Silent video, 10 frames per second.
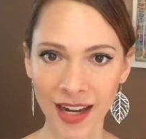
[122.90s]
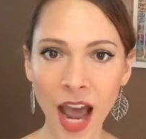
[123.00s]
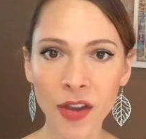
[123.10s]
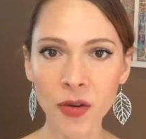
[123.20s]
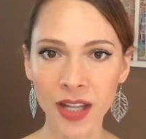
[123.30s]
and
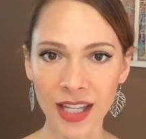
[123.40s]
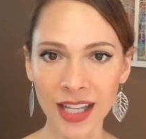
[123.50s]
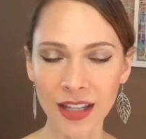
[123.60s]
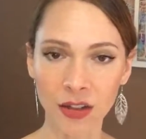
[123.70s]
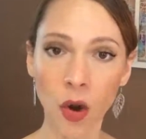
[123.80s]
how you can
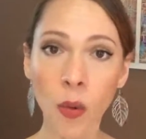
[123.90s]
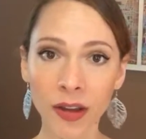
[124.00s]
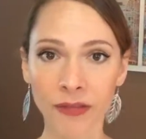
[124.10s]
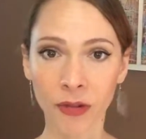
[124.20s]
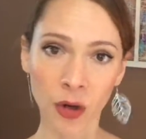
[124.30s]
eat
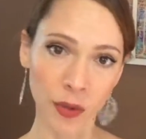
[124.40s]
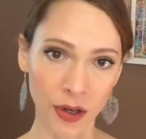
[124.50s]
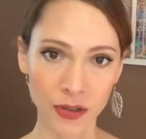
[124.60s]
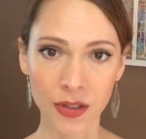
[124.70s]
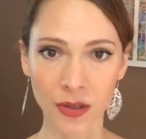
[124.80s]
going
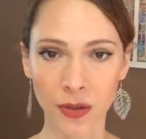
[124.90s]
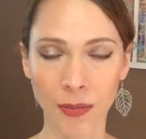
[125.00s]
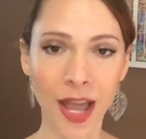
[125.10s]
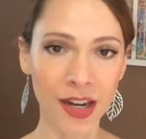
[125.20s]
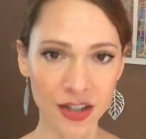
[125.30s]
forward to
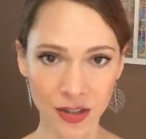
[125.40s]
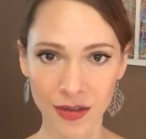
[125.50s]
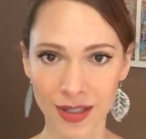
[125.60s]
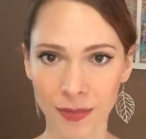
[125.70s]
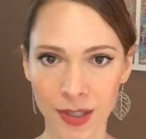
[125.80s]
manage
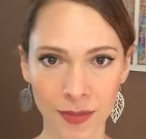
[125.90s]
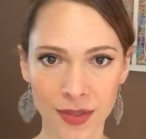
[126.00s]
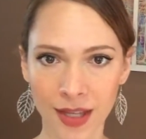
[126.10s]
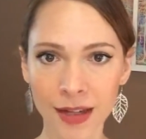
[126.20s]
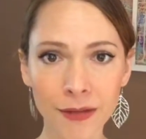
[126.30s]
those
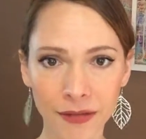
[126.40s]
symptoms kind